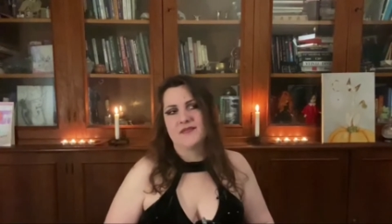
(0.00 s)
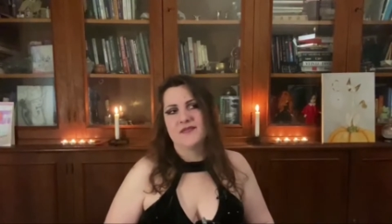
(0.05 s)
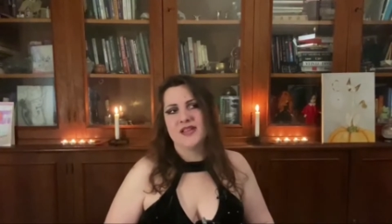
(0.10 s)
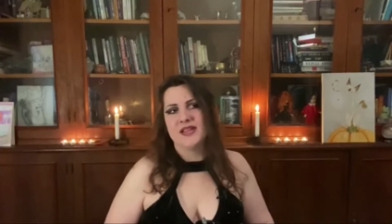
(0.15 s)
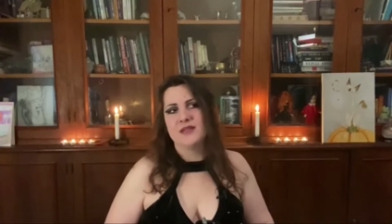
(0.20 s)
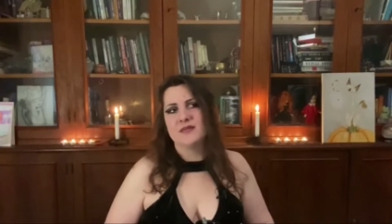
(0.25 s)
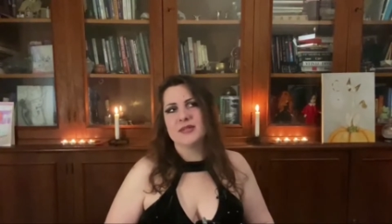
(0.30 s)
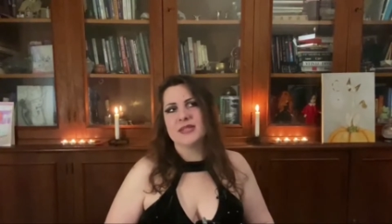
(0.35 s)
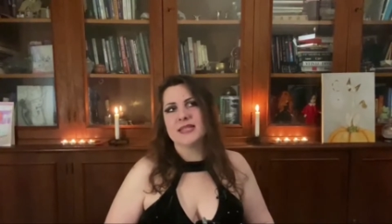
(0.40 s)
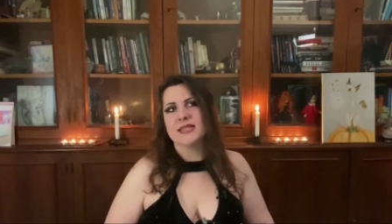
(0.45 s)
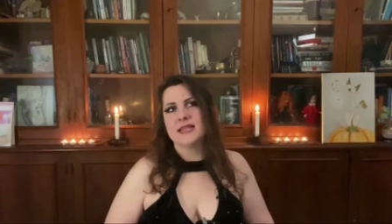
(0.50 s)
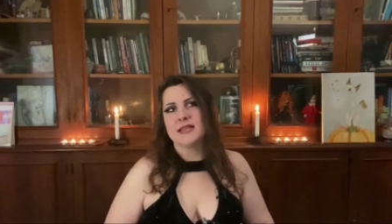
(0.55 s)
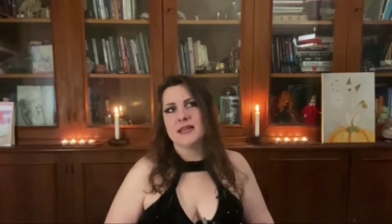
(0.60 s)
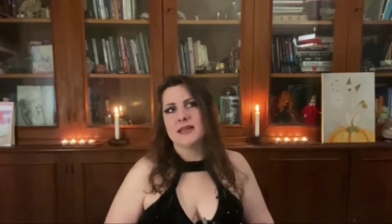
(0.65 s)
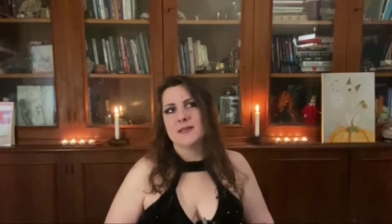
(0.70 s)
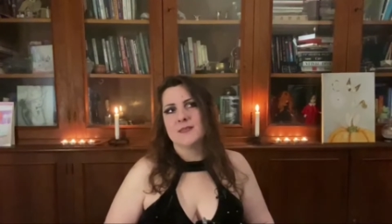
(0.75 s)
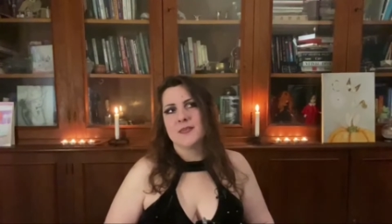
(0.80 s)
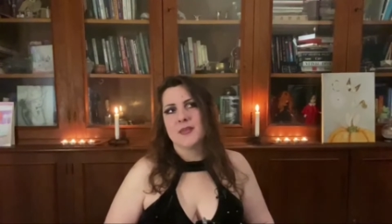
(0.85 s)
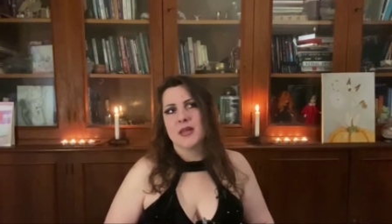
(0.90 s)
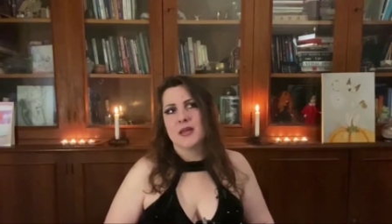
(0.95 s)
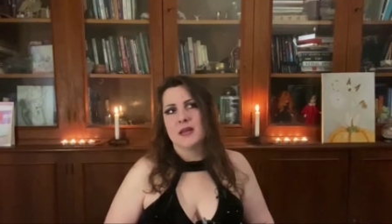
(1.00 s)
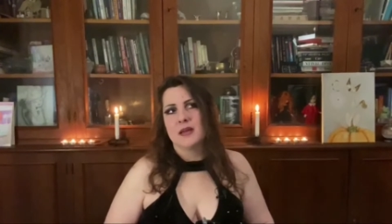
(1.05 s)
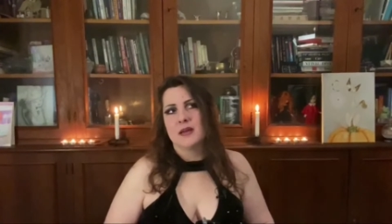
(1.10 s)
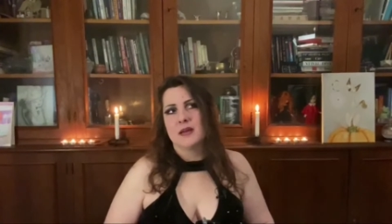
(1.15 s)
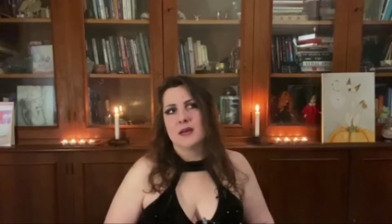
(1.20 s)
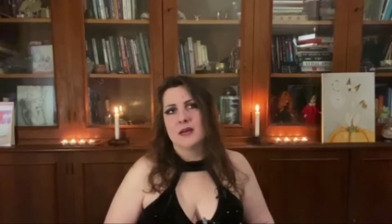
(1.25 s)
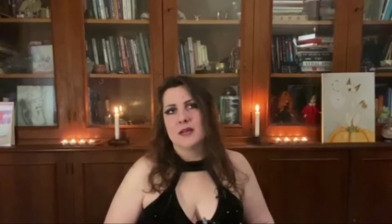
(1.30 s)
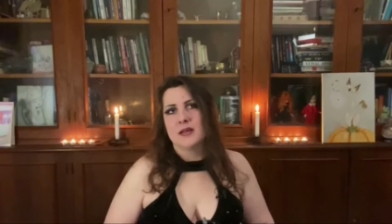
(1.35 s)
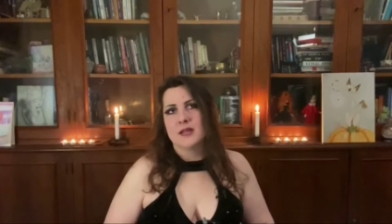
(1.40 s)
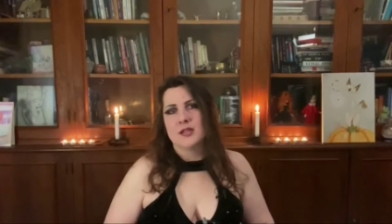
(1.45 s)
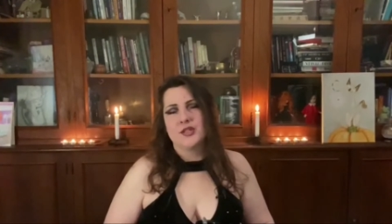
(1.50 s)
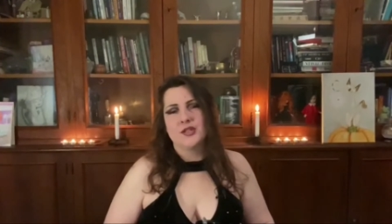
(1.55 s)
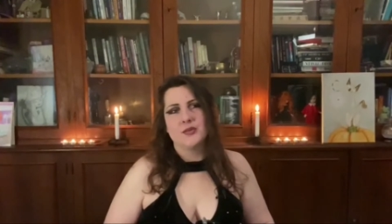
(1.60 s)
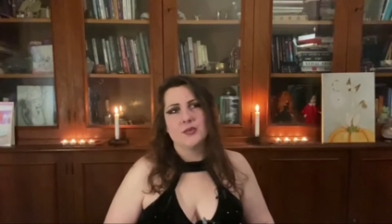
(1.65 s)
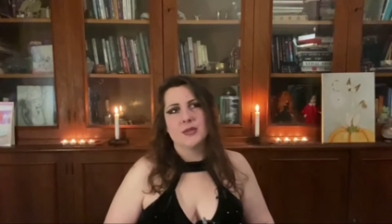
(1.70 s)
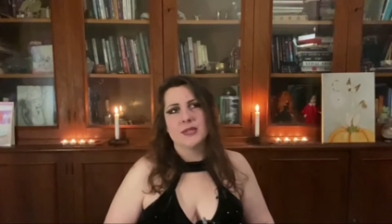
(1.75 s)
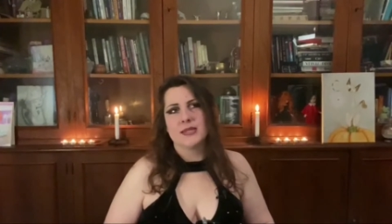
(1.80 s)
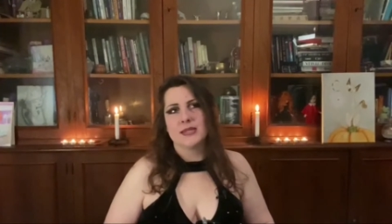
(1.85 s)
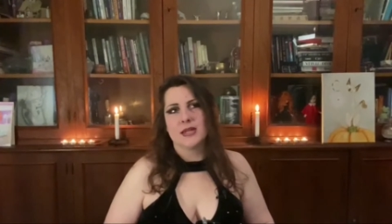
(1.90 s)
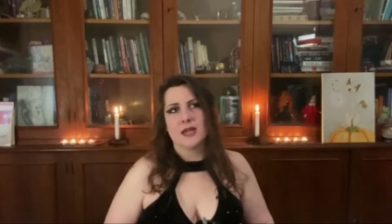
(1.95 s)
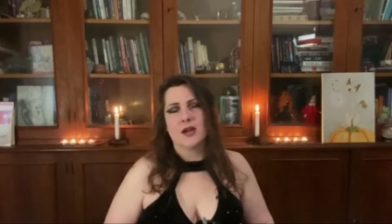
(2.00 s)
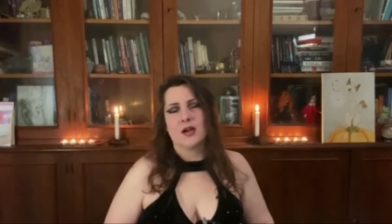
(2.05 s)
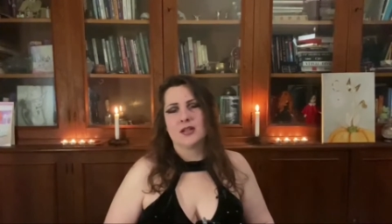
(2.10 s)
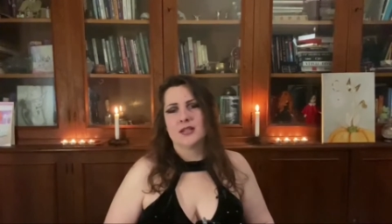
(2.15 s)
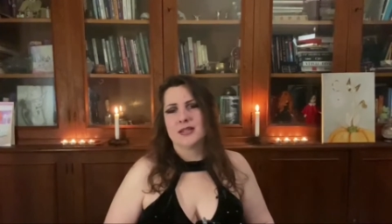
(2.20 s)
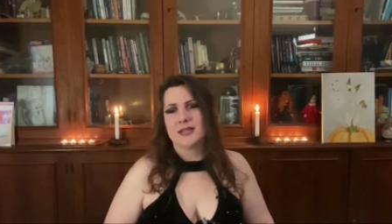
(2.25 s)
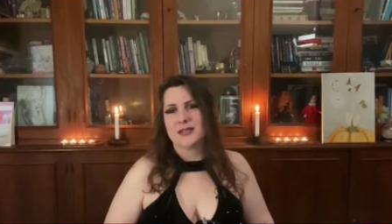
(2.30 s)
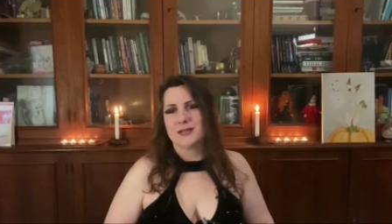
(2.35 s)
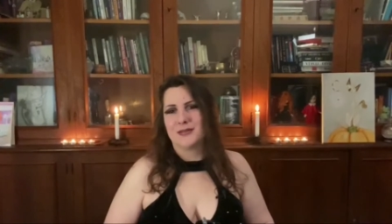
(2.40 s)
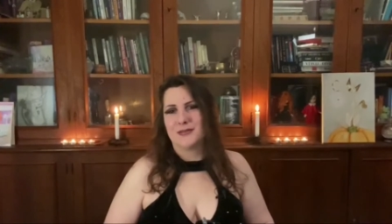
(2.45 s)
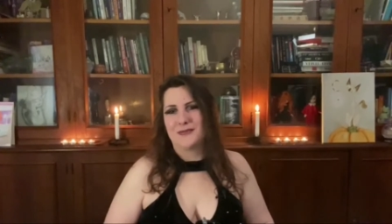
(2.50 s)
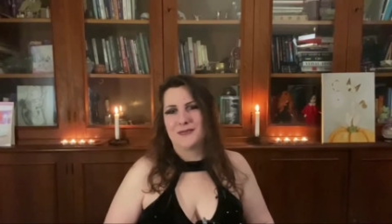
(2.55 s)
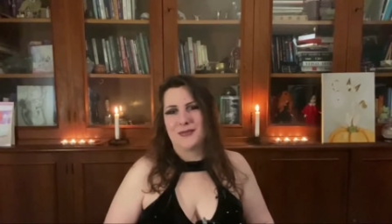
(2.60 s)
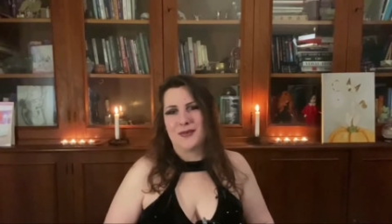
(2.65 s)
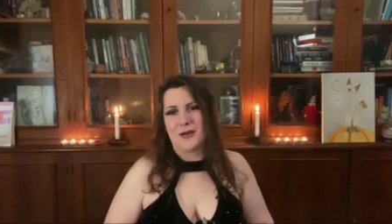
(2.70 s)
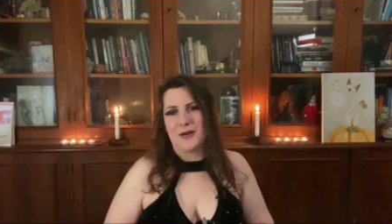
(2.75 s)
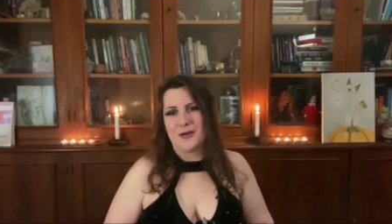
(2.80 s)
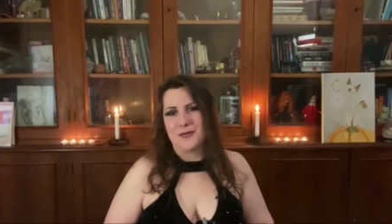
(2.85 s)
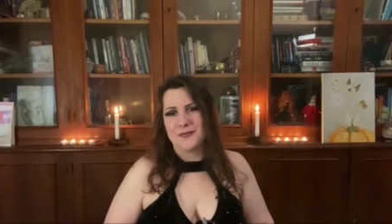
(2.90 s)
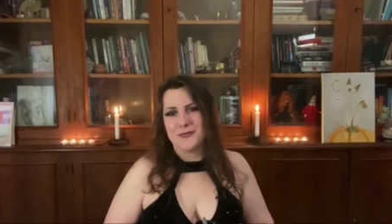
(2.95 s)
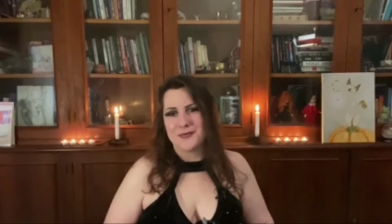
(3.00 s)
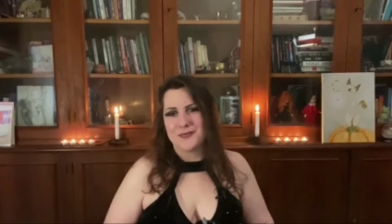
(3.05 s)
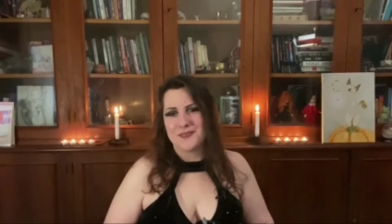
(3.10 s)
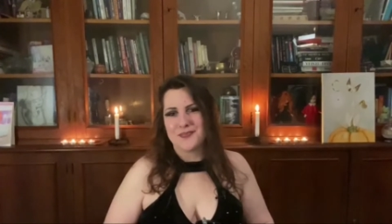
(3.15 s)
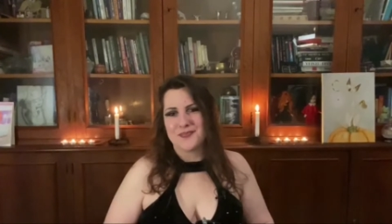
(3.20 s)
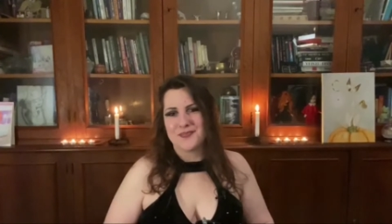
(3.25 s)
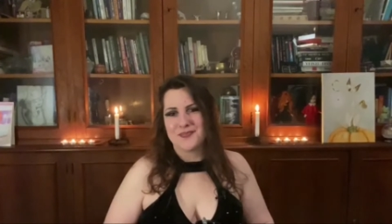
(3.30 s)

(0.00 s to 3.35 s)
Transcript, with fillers: Venus, she was the goddess of love